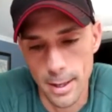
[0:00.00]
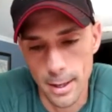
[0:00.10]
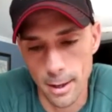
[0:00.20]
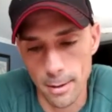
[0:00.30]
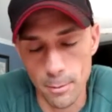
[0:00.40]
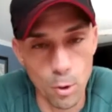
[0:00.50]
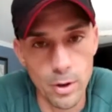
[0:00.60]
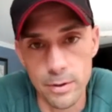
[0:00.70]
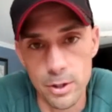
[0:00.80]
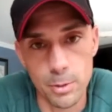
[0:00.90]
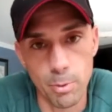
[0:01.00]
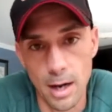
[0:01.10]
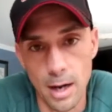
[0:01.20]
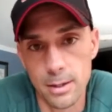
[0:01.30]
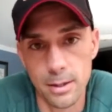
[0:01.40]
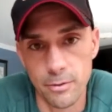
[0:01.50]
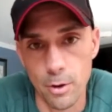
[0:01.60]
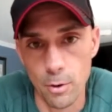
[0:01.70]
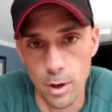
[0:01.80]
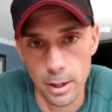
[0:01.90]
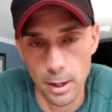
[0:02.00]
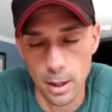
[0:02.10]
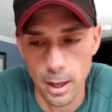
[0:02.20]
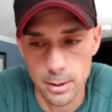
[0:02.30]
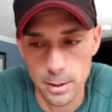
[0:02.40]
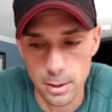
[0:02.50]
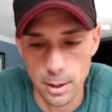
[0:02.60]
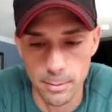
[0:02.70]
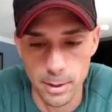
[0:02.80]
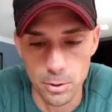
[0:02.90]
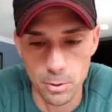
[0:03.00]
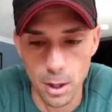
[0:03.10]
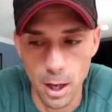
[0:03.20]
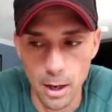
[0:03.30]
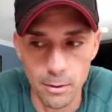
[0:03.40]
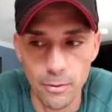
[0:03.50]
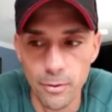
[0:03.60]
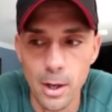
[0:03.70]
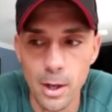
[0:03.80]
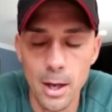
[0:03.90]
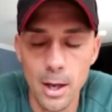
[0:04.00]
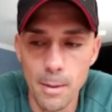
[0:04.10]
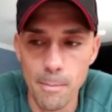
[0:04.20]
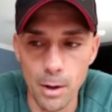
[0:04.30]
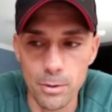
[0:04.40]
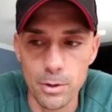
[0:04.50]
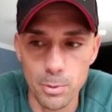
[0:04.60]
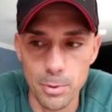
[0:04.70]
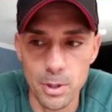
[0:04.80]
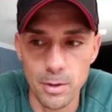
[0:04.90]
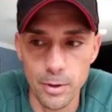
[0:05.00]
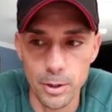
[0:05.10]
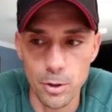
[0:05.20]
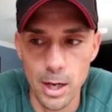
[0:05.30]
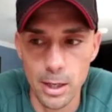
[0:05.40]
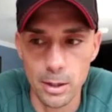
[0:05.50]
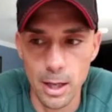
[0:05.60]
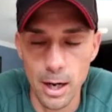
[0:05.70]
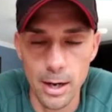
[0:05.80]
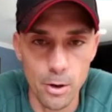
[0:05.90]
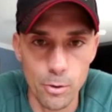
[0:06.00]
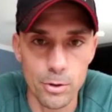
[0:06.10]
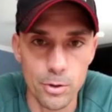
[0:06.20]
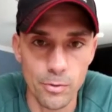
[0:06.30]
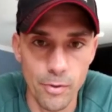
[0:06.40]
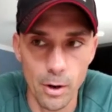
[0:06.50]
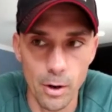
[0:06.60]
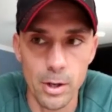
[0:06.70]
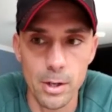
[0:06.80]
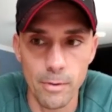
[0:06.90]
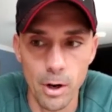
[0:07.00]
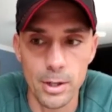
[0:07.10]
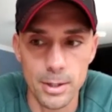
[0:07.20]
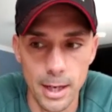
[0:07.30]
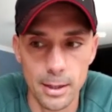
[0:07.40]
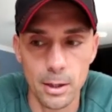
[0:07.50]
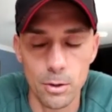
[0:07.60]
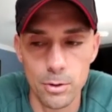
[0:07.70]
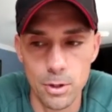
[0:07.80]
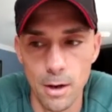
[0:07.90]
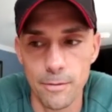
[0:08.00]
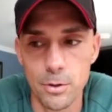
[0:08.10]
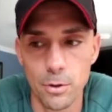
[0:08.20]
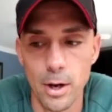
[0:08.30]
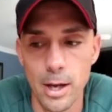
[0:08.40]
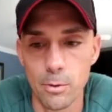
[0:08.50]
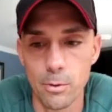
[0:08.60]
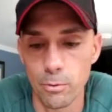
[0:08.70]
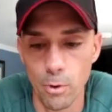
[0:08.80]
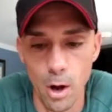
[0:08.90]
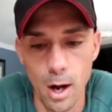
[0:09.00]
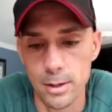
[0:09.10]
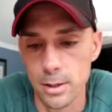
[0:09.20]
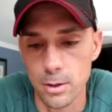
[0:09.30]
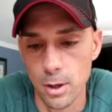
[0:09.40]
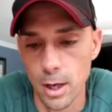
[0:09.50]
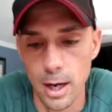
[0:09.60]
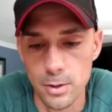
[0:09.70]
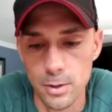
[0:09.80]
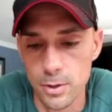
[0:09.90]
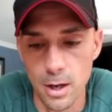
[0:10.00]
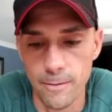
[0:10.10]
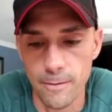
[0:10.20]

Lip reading: Or even just practicing fell running a lot. I do a lot of mountain specific training that I know there's very, very technical, tough terrain with rocks and all kinds of stuff,